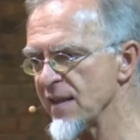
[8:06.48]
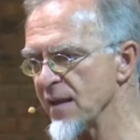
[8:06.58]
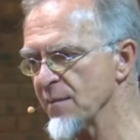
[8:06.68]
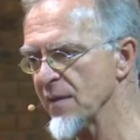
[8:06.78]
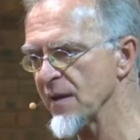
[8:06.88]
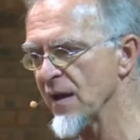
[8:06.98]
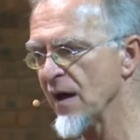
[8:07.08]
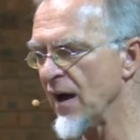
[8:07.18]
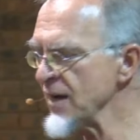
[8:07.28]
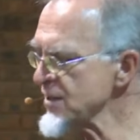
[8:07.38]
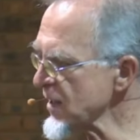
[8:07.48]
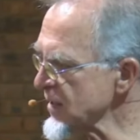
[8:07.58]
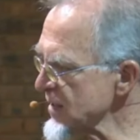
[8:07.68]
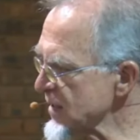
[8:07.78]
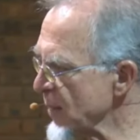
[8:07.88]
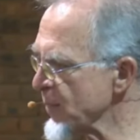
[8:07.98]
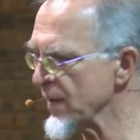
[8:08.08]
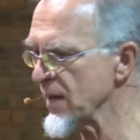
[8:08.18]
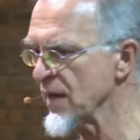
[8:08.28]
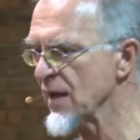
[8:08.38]
him, hijacked his
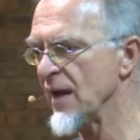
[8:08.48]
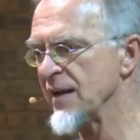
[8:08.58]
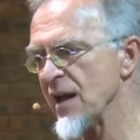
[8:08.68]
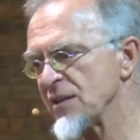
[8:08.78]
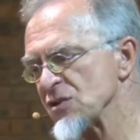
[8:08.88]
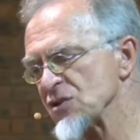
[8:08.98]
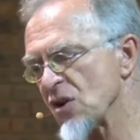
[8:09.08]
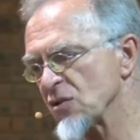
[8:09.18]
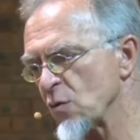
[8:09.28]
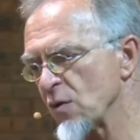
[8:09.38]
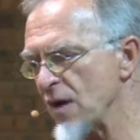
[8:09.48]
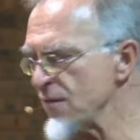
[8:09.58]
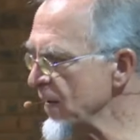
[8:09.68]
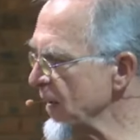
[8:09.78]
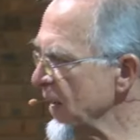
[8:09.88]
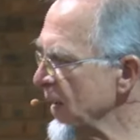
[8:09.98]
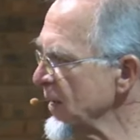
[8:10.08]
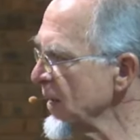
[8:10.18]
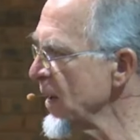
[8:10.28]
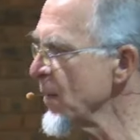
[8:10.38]
company, and he had to start all over again.
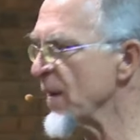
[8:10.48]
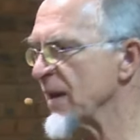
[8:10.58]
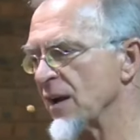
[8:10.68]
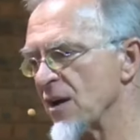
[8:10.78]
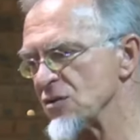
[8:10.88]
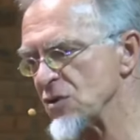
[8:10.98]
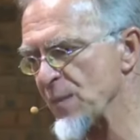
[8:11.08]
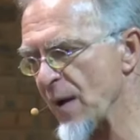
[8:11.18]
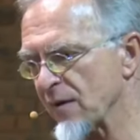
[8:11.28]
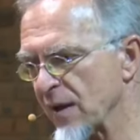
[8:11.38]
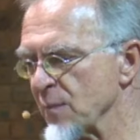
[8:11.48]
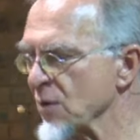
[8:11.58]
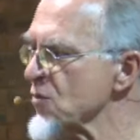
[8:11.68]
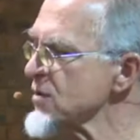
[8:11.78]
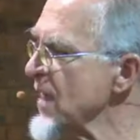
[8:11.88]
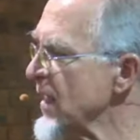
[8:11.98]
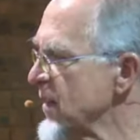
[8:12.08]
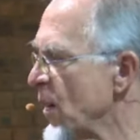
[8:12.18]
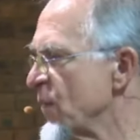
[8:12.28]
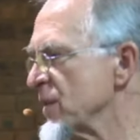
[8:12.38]
But he rose to power again because he had
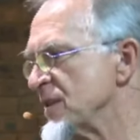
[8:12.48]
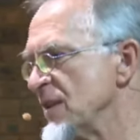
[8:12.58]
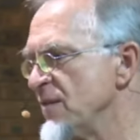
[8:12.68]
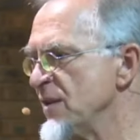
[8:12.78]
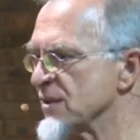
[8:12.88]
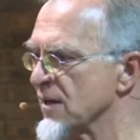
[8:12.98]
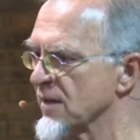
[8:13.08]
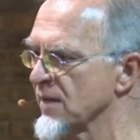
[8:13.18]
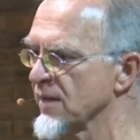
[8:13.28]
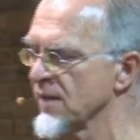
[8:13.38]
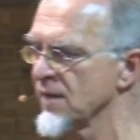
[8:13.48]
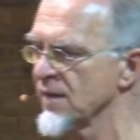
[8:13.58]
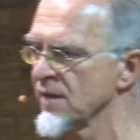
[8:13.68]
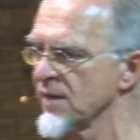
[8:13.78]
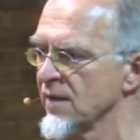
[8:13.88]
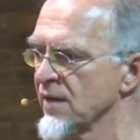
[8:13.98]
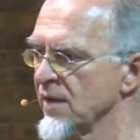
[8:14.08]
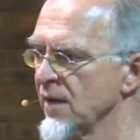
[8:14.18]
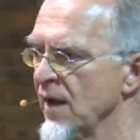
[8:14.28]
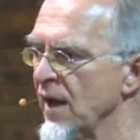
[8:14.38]
obviously the vision.
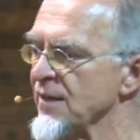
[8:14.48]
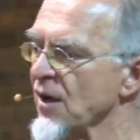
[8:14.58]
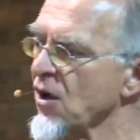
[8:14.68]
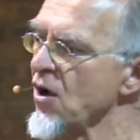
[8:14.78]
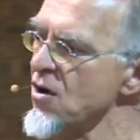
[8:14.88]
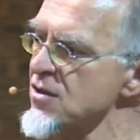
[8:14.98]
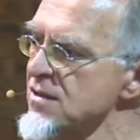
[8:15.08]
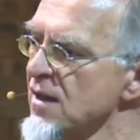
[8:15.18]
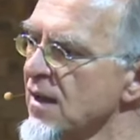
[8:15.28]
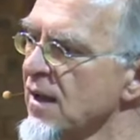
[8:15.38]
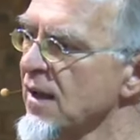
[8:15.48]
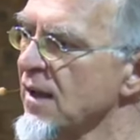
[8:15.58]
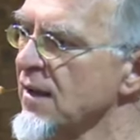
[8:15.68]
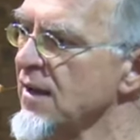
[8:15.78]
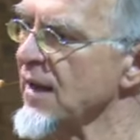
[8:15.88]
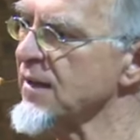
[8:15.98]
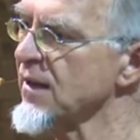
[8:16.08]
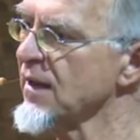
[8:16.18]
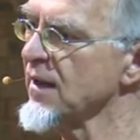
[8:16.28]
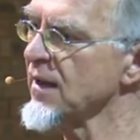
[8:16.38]
And the cars that
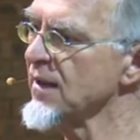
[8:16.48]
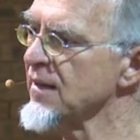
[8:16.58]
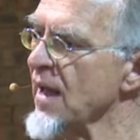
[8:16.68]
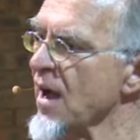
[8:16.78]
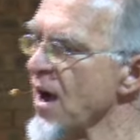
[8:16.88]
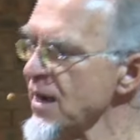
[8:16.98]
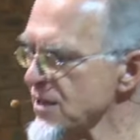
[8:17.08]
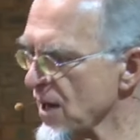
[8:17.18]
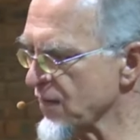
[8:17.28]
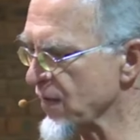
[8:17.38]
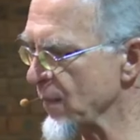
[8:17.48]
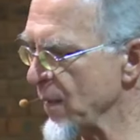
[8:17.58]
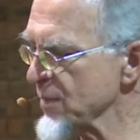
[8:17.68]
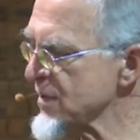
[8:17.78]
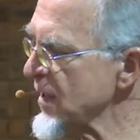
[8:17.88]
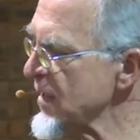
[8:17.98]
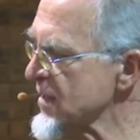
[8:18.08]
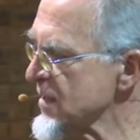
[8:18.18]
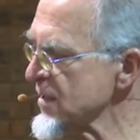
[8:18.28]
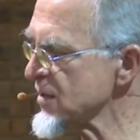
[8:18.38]
they hijacked from him still
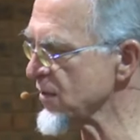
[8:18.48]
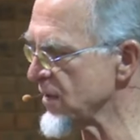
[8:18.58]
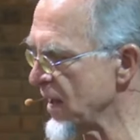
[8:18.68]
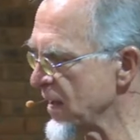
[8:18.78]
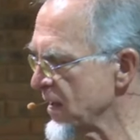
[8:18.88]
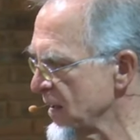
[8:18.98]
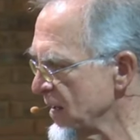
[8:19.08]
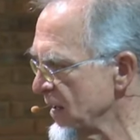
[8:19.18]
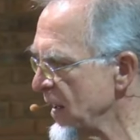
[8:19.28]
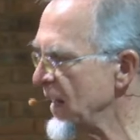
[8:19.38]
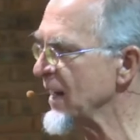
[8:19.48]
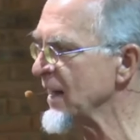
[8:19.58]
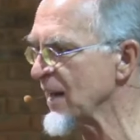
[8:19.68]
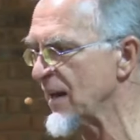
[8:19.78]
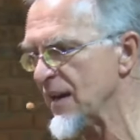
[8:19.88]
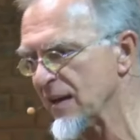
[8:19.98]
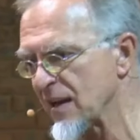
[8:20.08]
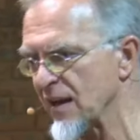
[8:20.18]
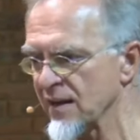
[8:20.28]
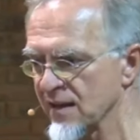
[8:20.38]
exist today.
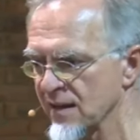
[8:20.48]
Lincoln.